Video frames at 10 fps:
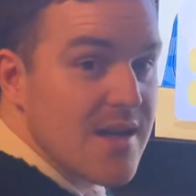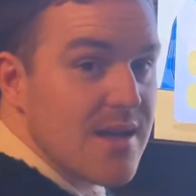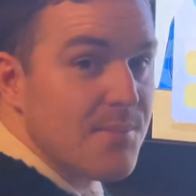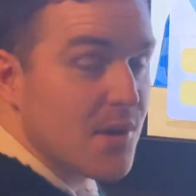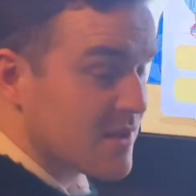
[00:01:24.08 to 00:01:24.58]

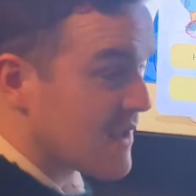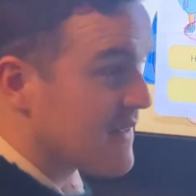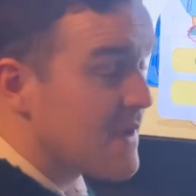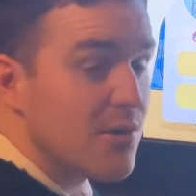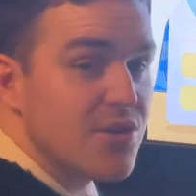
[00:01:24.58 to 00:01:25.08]
But they
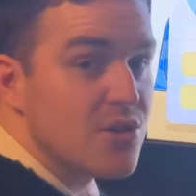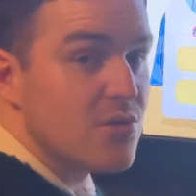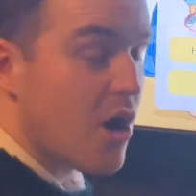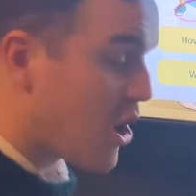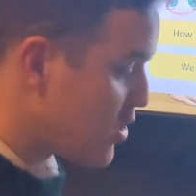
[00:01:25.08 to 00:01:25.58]
want to know,
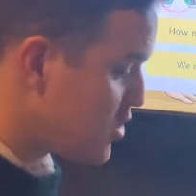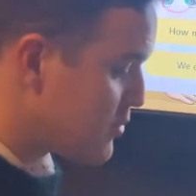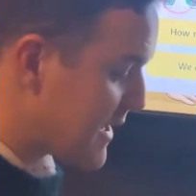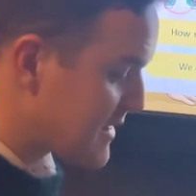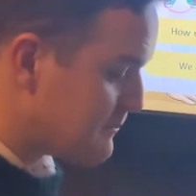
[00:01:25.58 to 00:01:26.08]
how do you
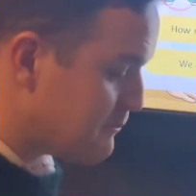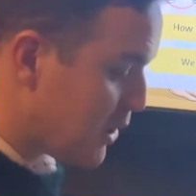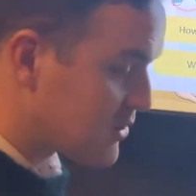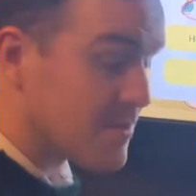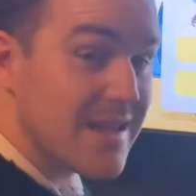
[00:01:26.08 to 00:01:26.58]
write the
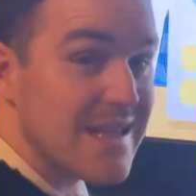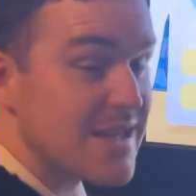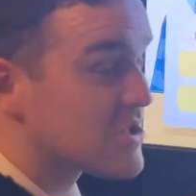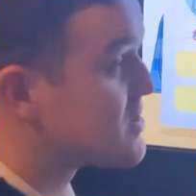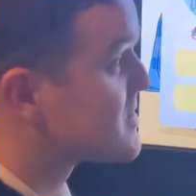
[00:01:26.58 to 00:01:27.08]

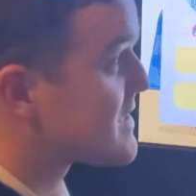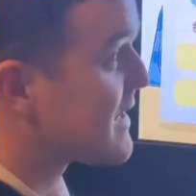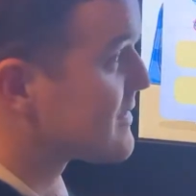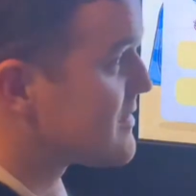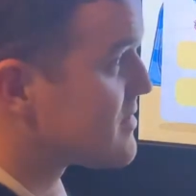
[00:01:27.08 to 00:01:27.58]
multiplication
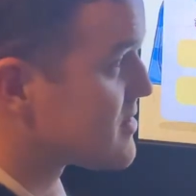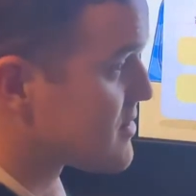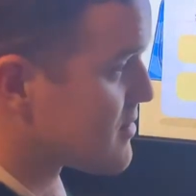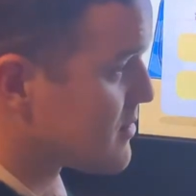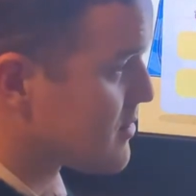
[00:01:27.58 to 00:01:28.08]
sentence?
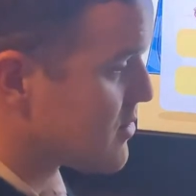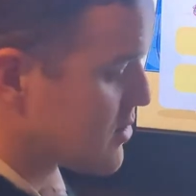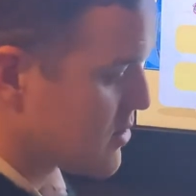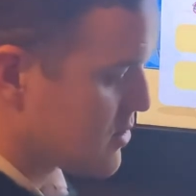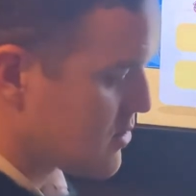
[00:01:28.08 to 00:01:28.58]

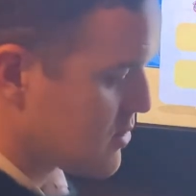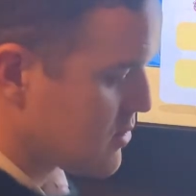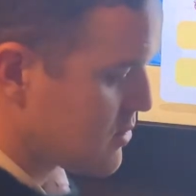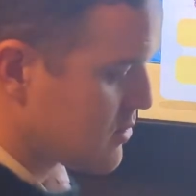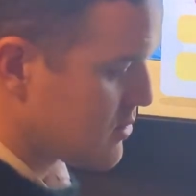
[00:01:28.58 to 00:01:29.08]

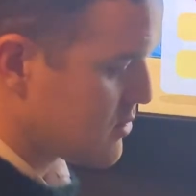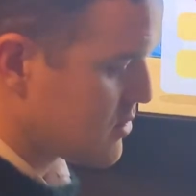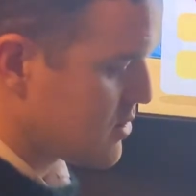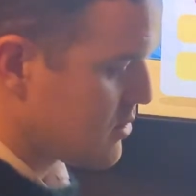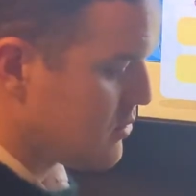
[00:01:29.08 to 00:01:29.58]

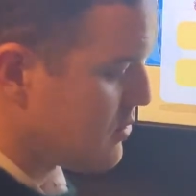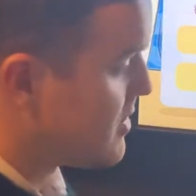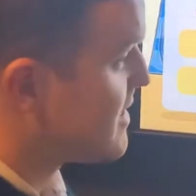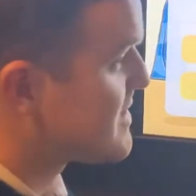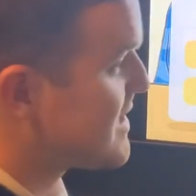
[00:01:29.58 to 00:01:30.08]
So
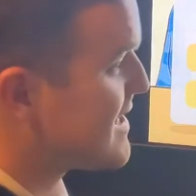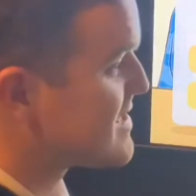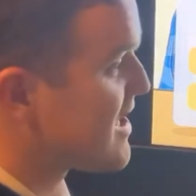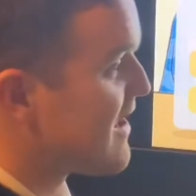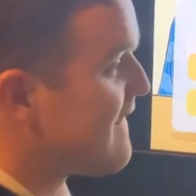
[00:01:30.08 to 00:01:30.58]
it says
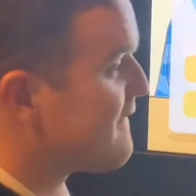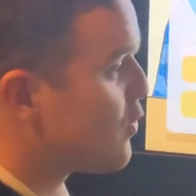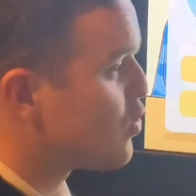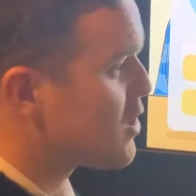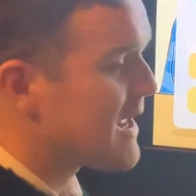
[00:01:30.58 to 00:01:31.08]

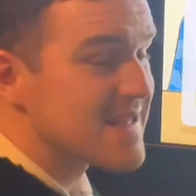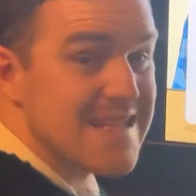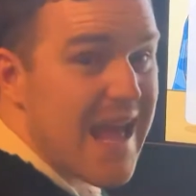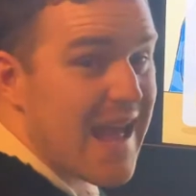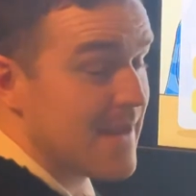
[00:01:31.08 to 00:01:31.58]
4
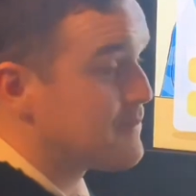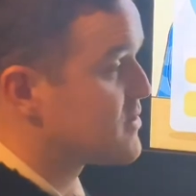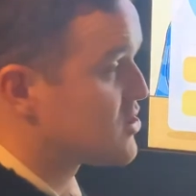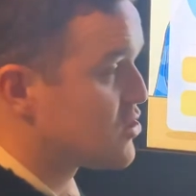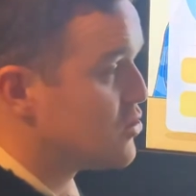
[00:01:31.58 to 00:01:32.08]
times
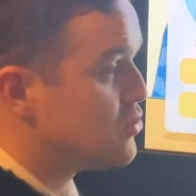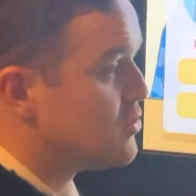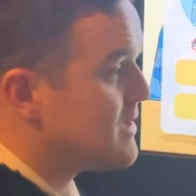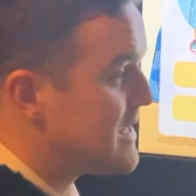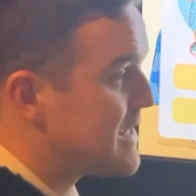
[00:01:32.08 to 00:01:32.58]
2
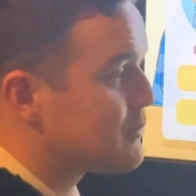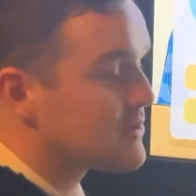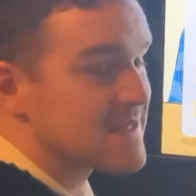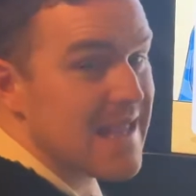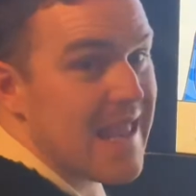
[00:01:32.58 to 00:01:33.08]

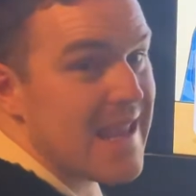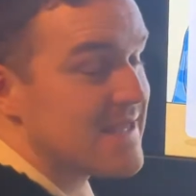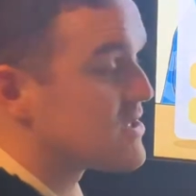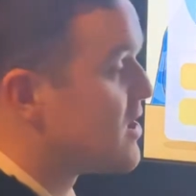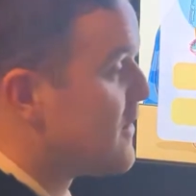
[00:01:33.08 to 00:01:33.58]
equals 8.
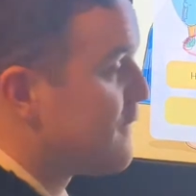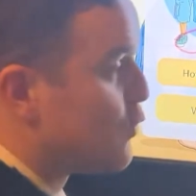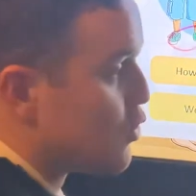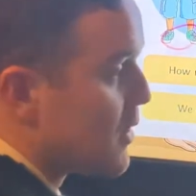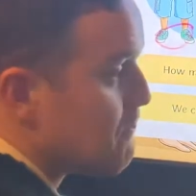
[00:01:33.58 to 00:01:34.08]

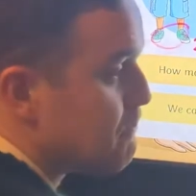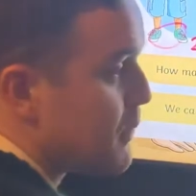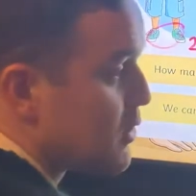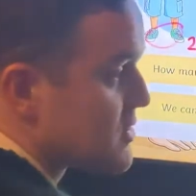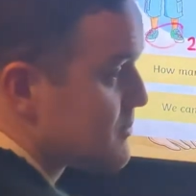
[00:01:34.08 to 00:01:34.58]
4
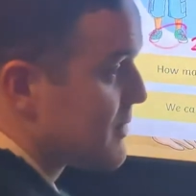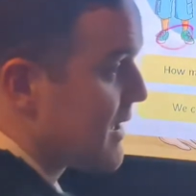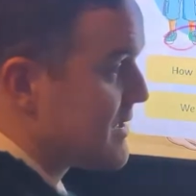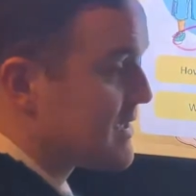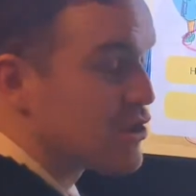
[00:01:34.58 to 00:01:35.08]
multiplied.
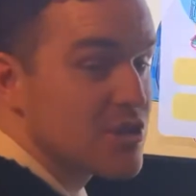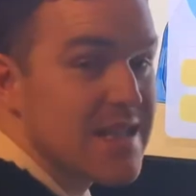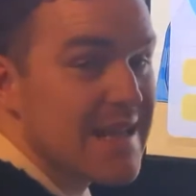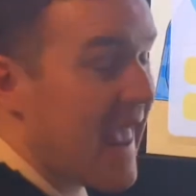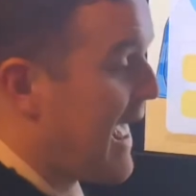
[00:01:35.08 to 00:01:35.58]
It looks like
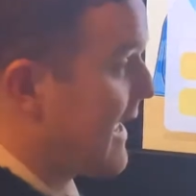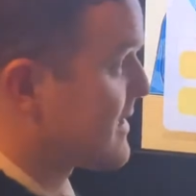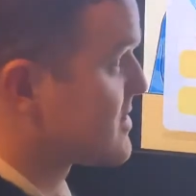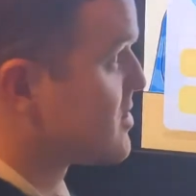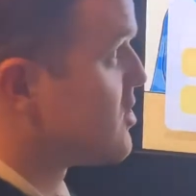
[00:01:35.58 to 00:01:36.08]
an X.